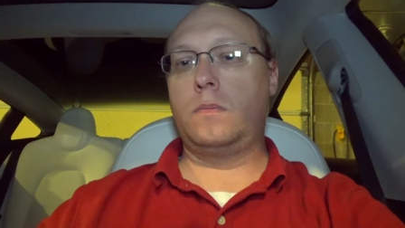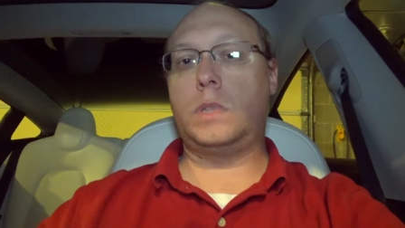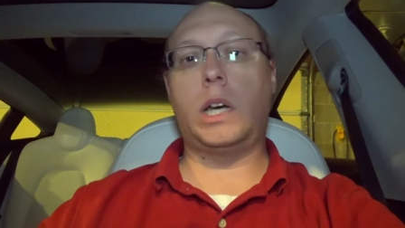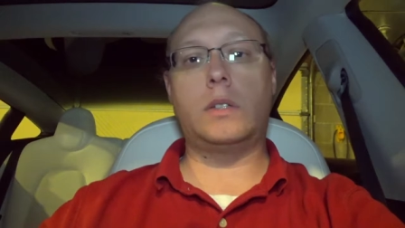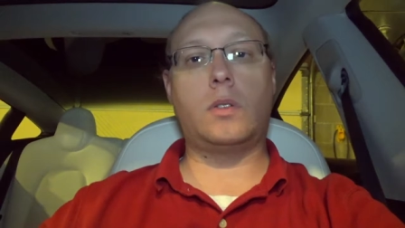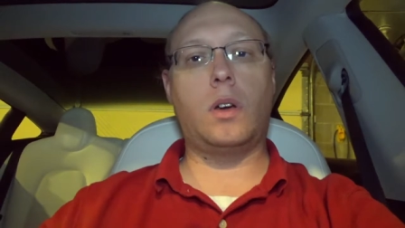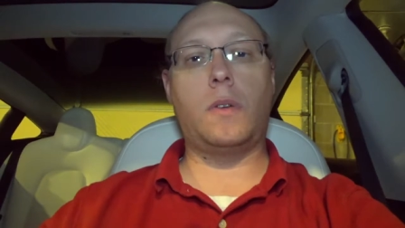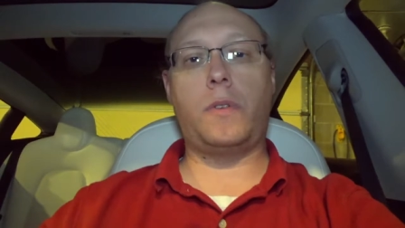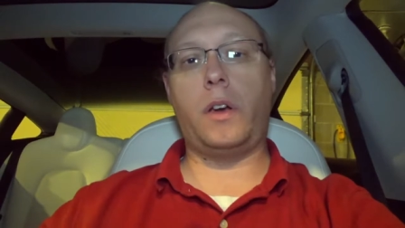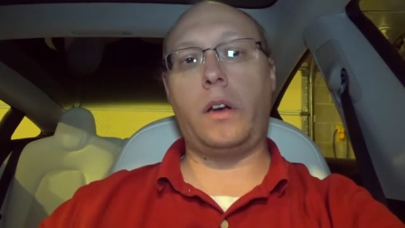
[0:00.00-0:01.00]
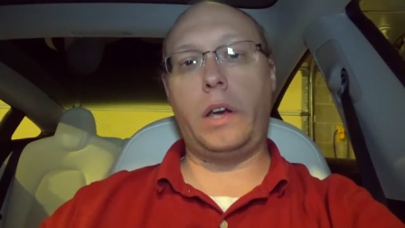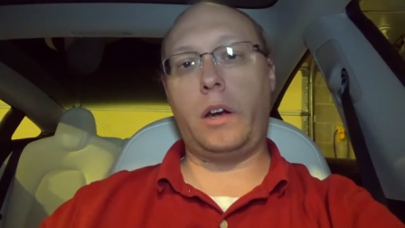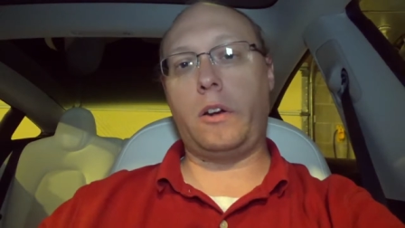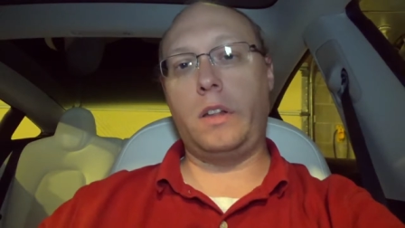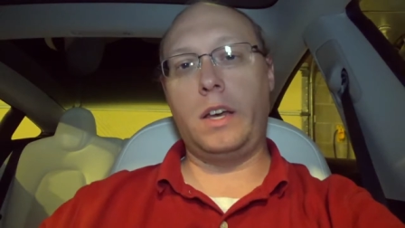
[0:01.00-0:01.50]
Tesla, if you're
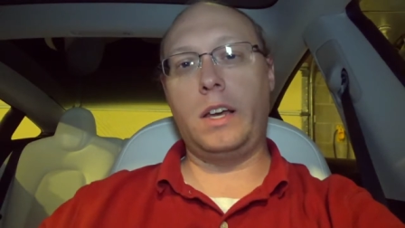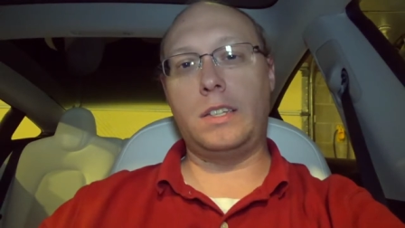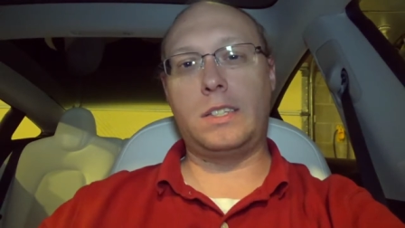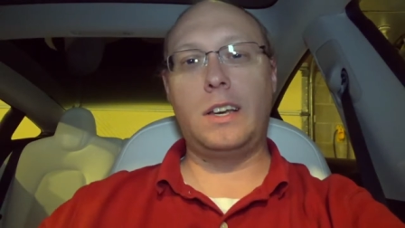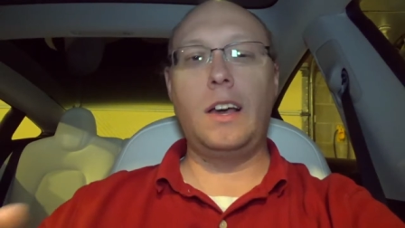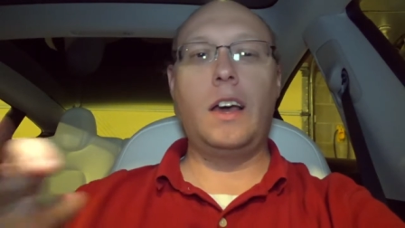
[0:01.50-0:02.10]
hearing this,